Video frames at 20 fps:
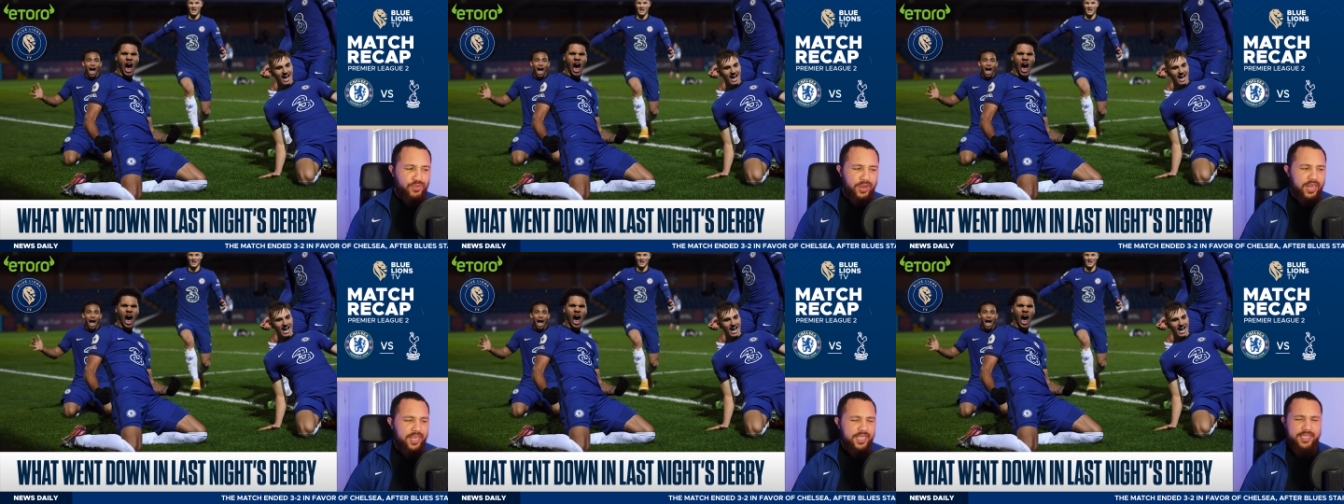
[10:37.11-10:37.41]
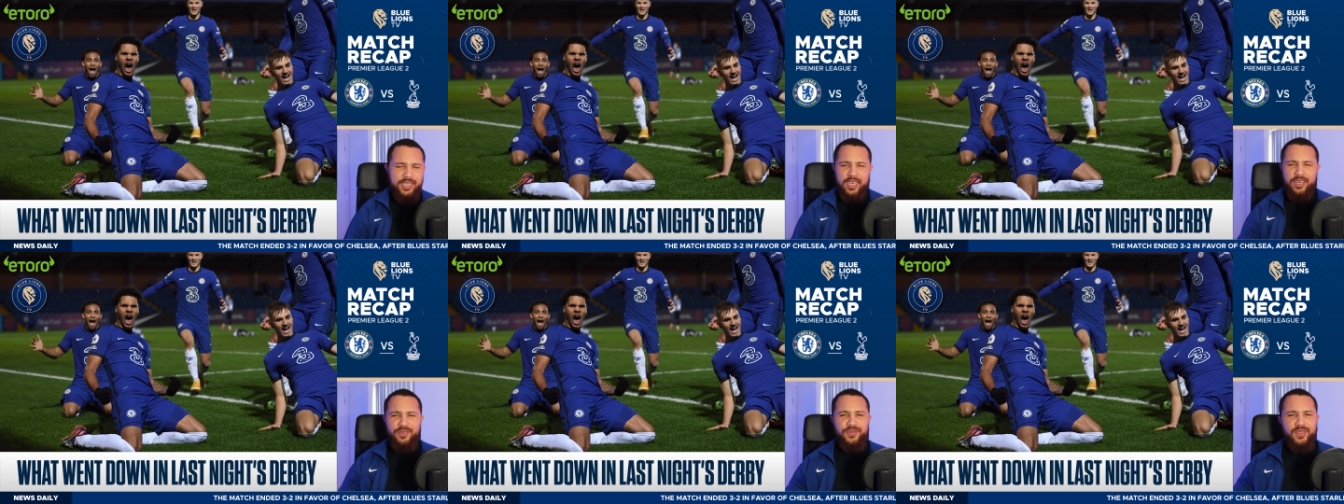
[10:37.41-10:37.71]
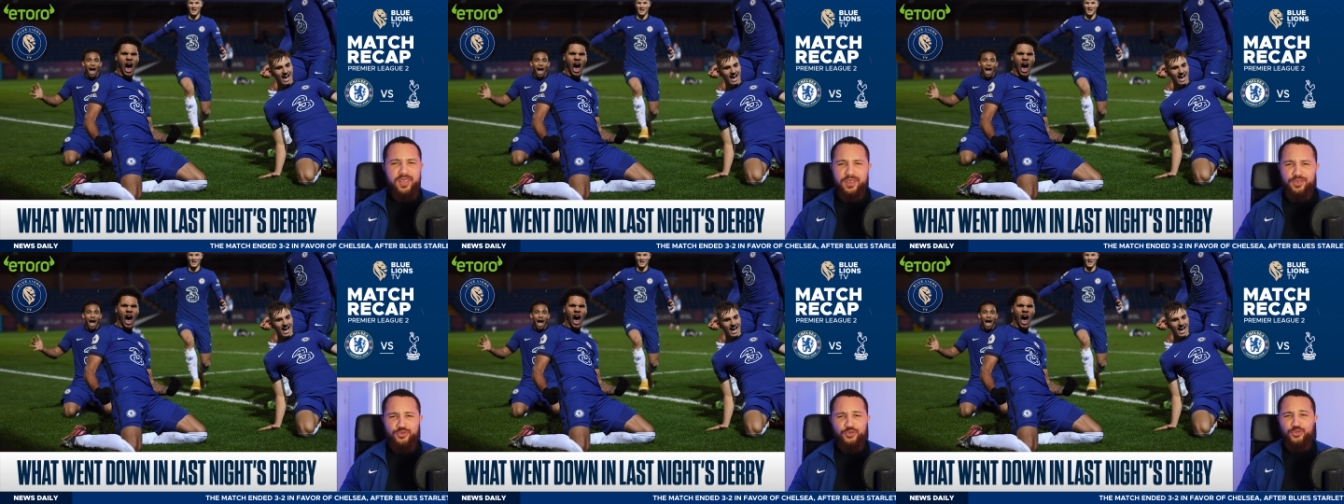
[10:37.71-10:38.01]
breakdown of
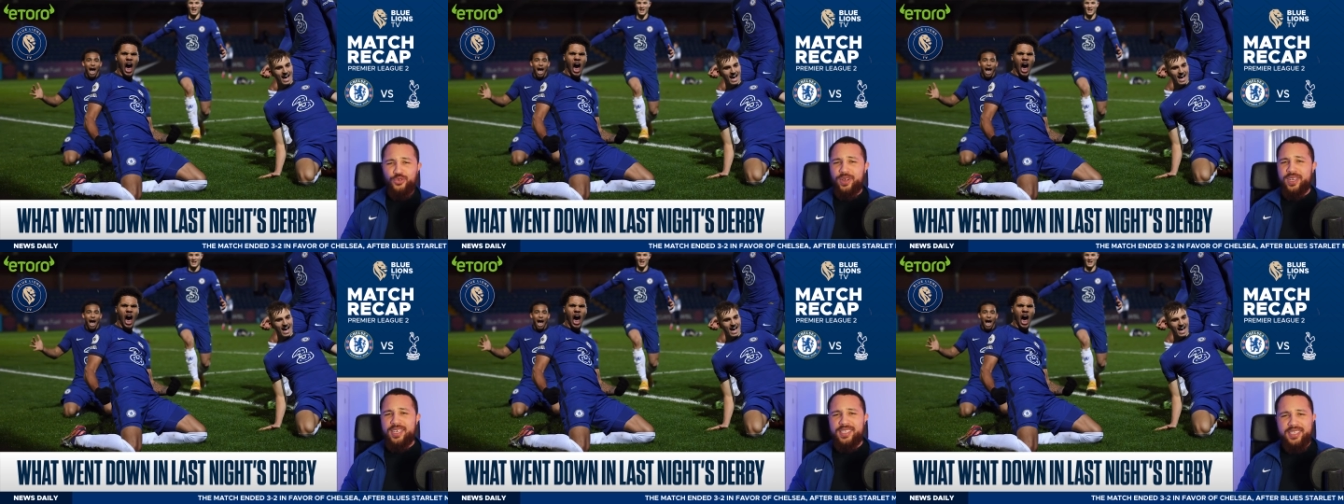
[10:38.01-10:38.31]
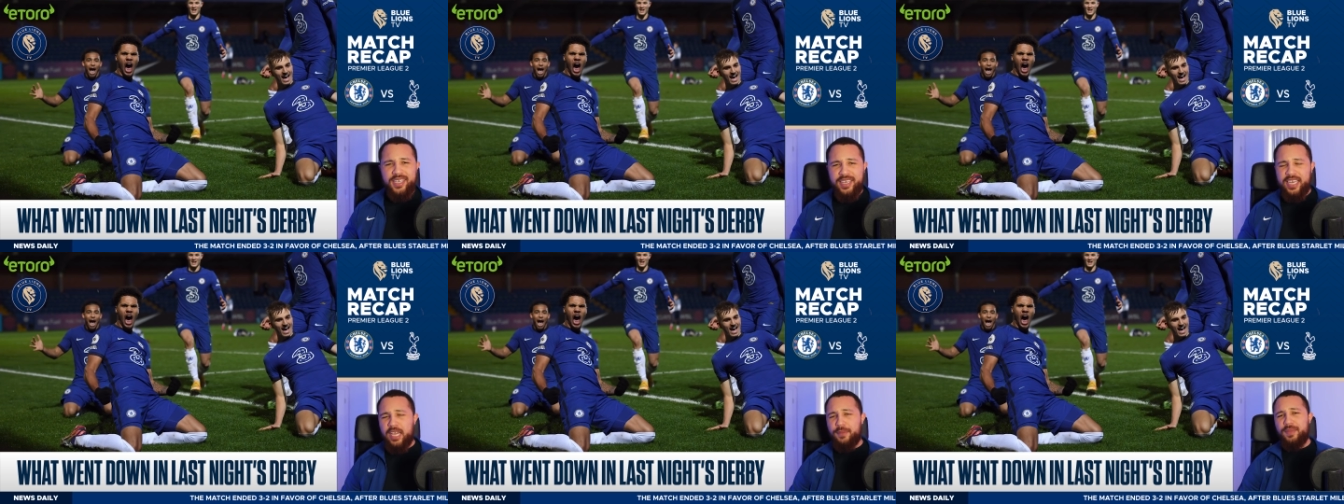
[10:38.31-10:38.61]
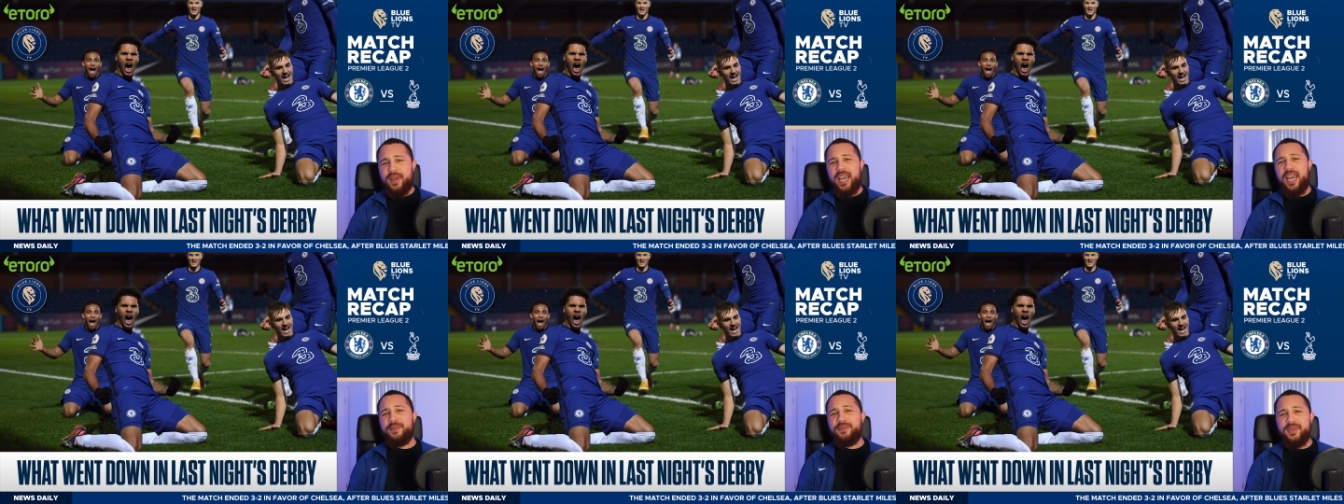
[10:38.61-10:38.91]
the crazy game
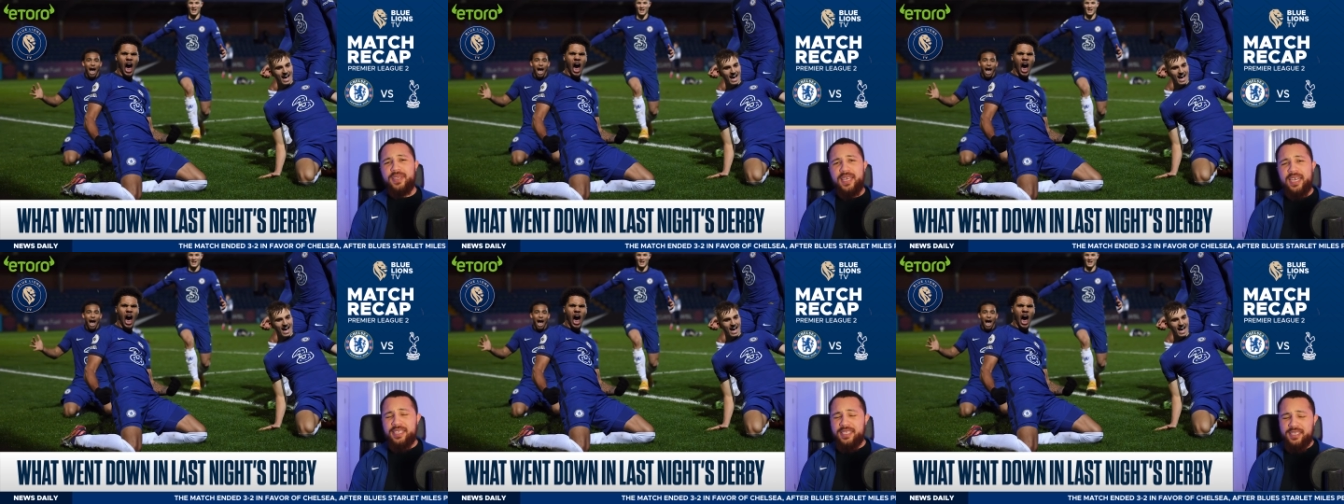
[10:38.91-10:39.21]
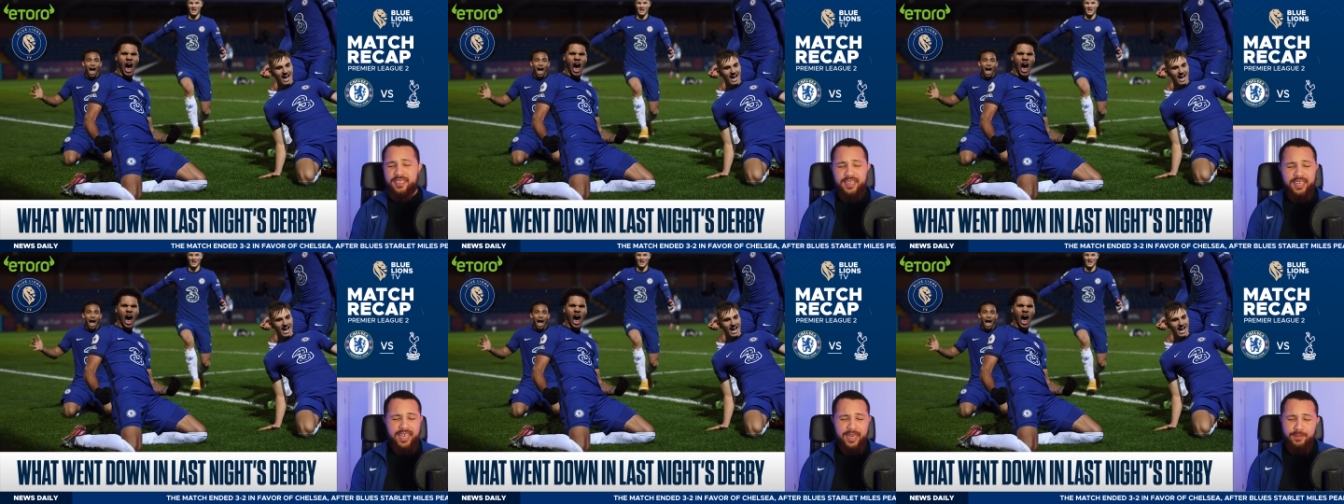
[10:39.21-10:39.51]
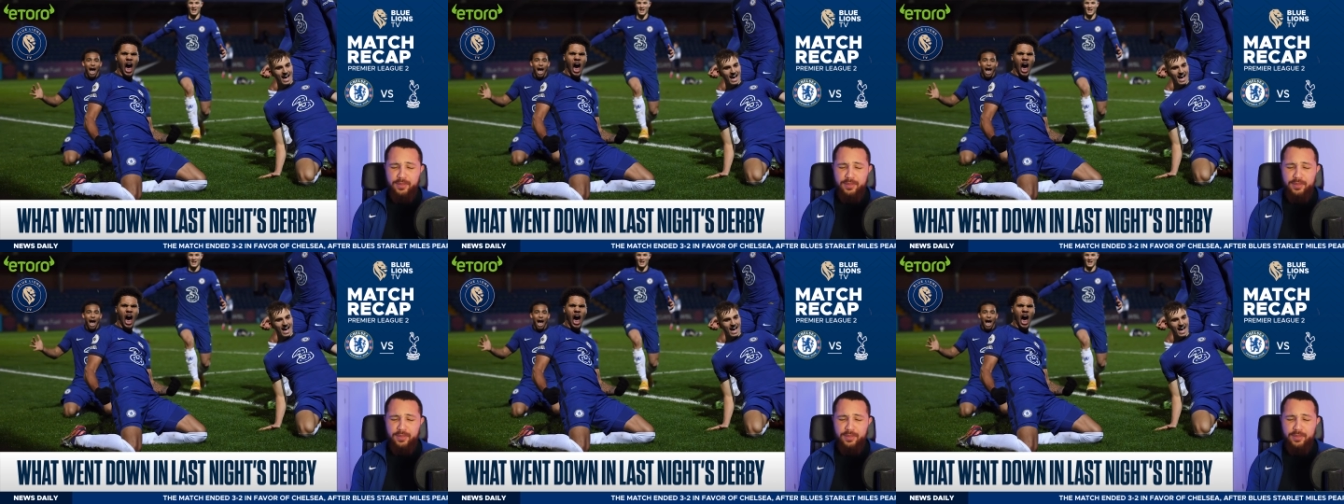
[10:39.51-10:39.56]
that happened yesterday.